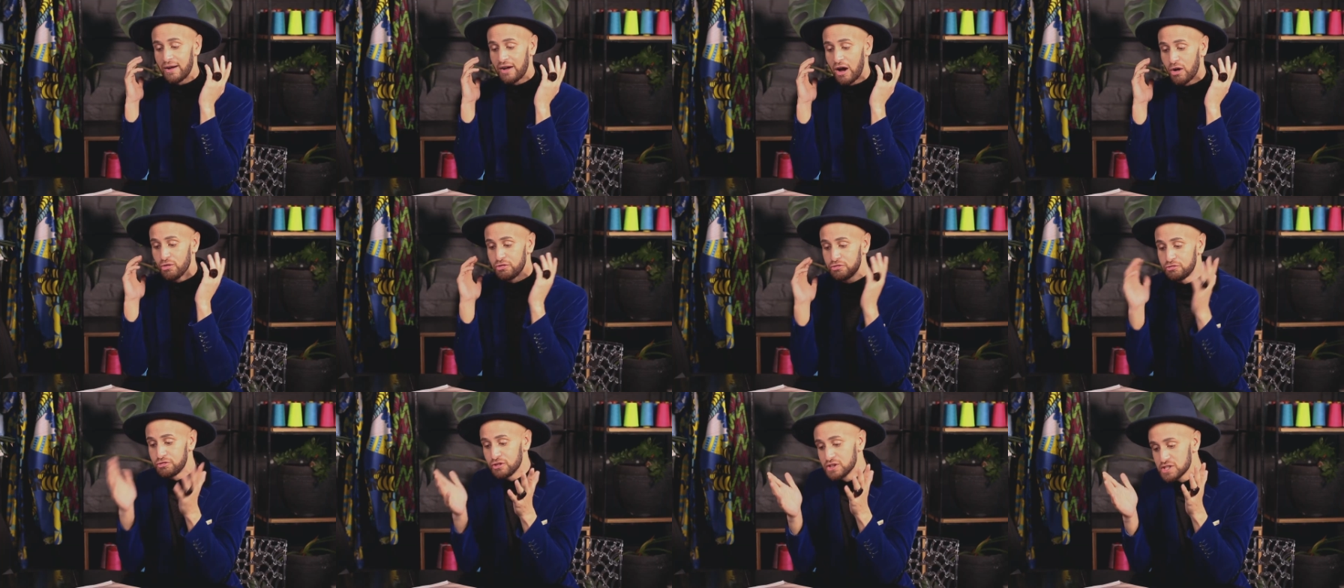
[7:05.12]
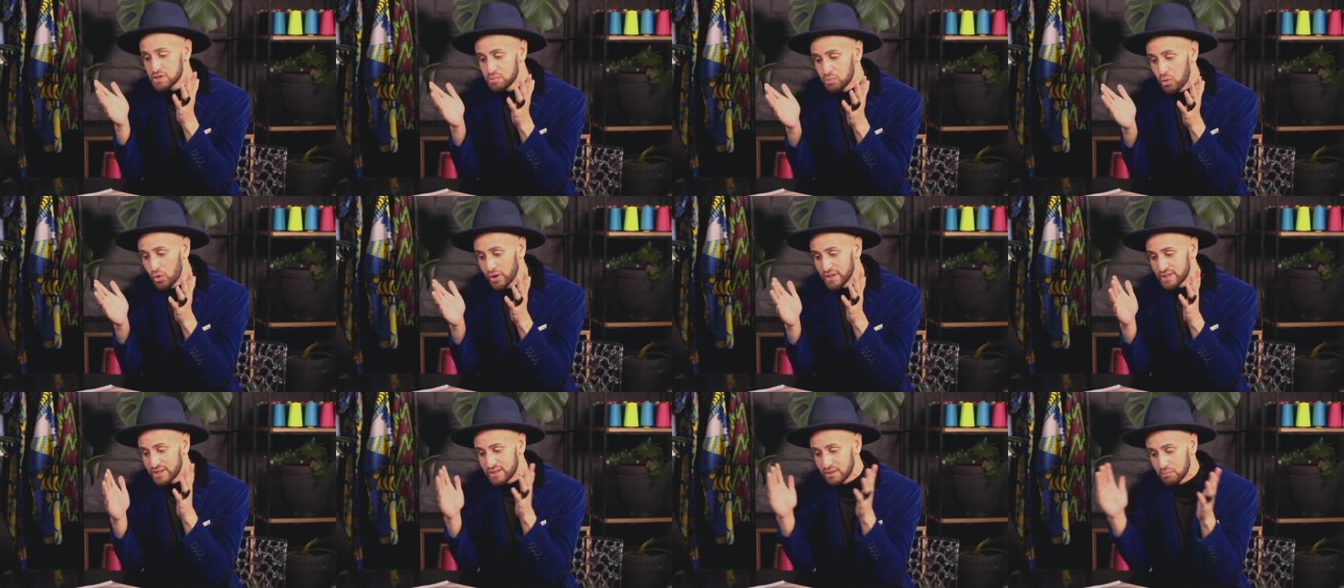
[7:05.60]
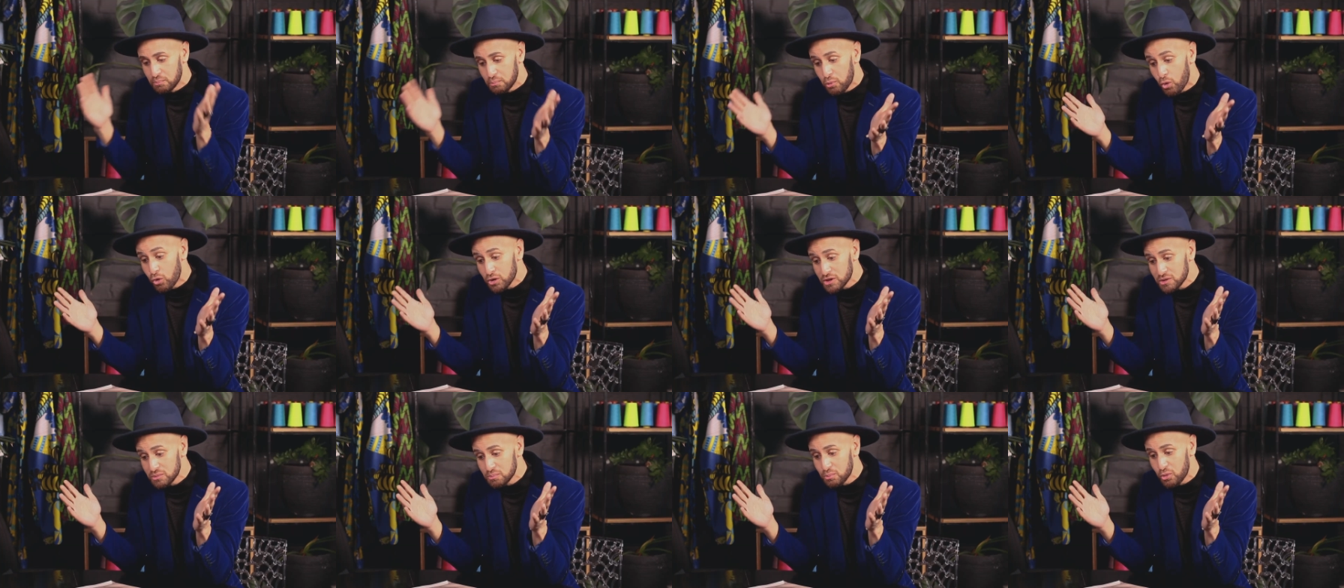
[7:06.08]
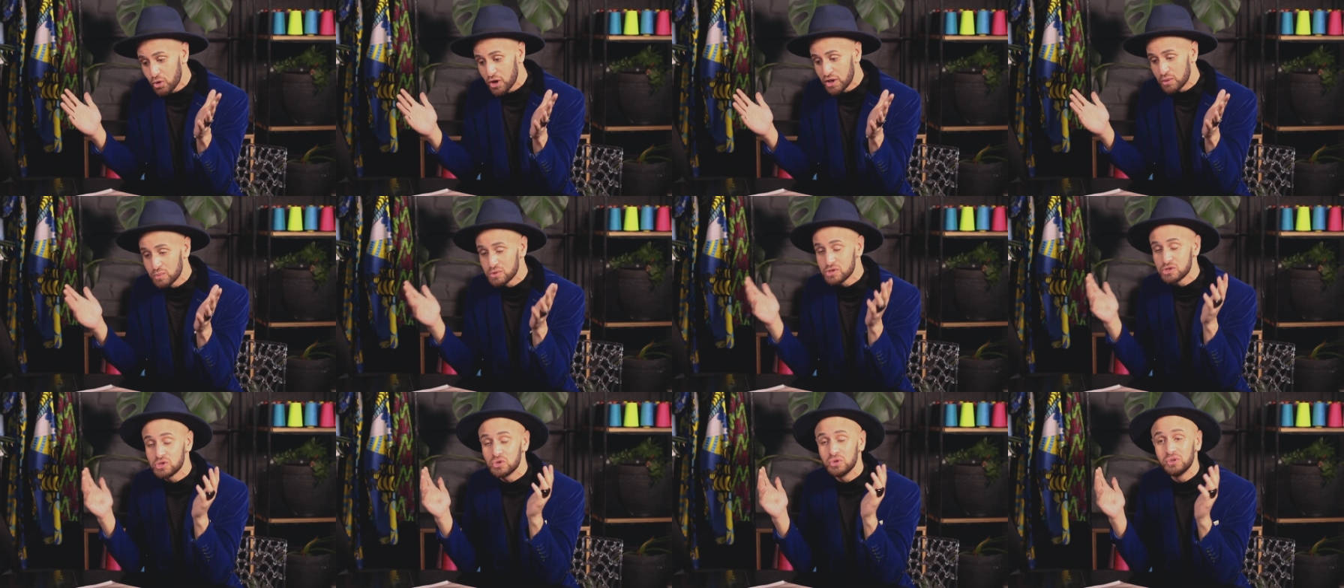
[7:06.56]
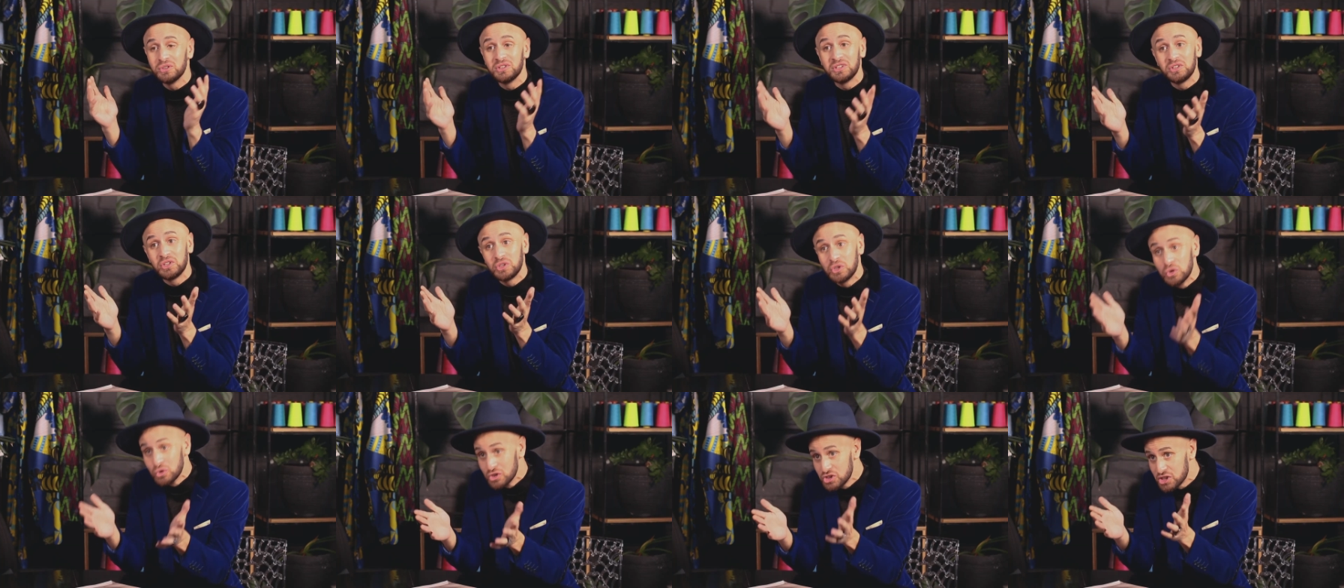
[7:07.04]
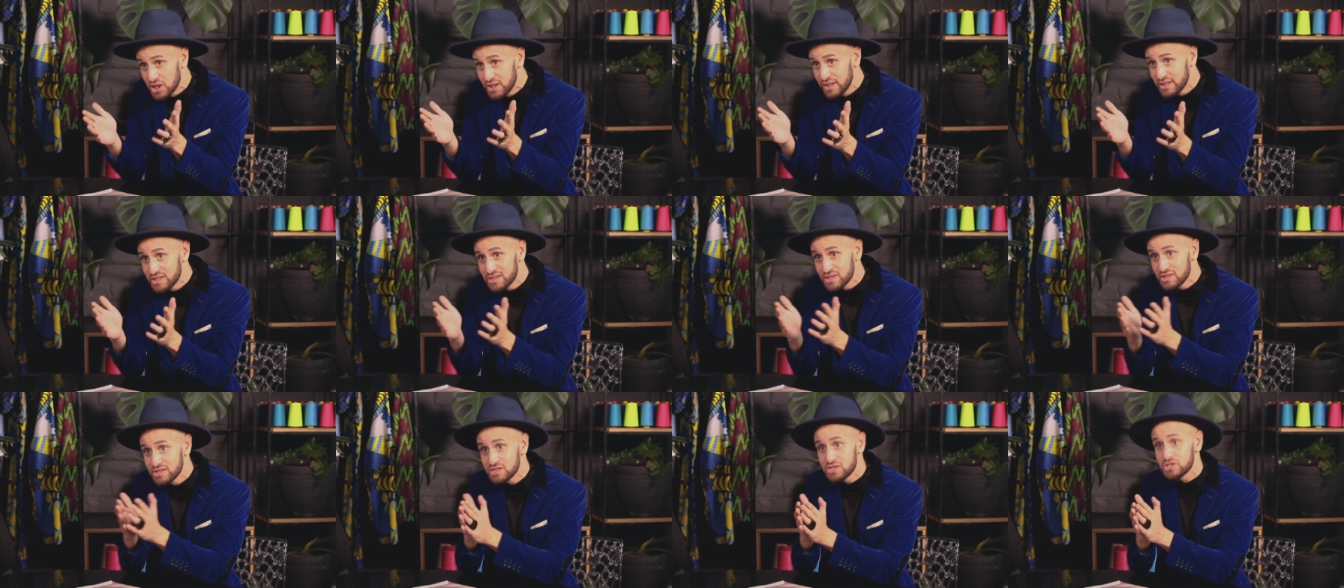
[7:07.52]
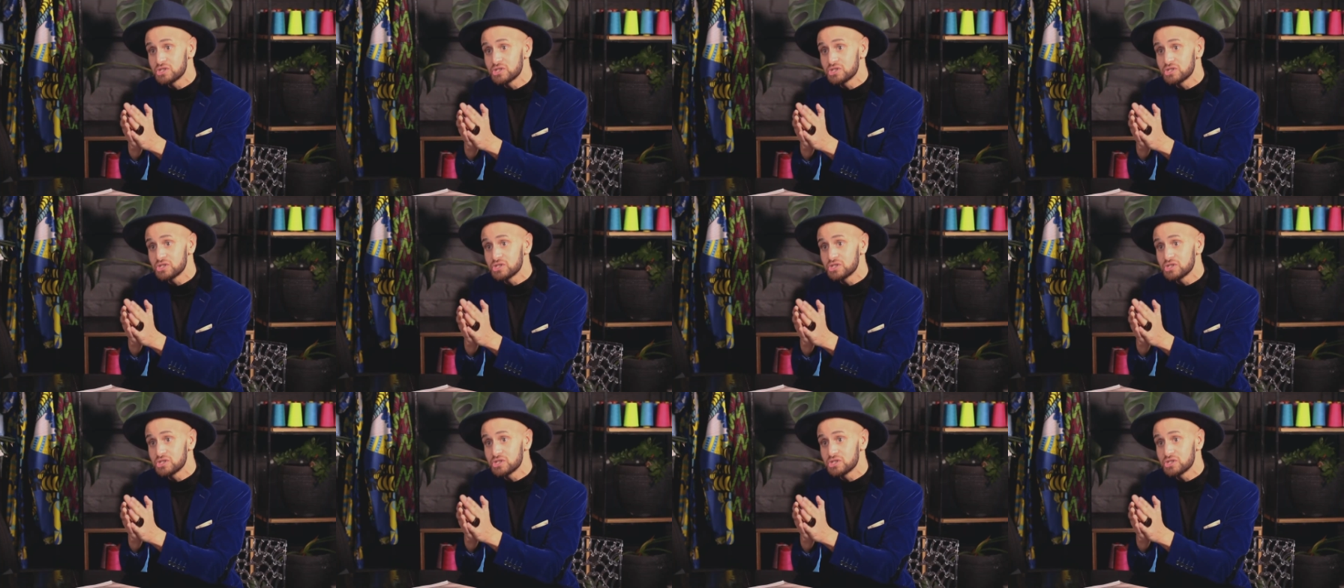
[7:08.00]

Our first point, an important point, was due diligence.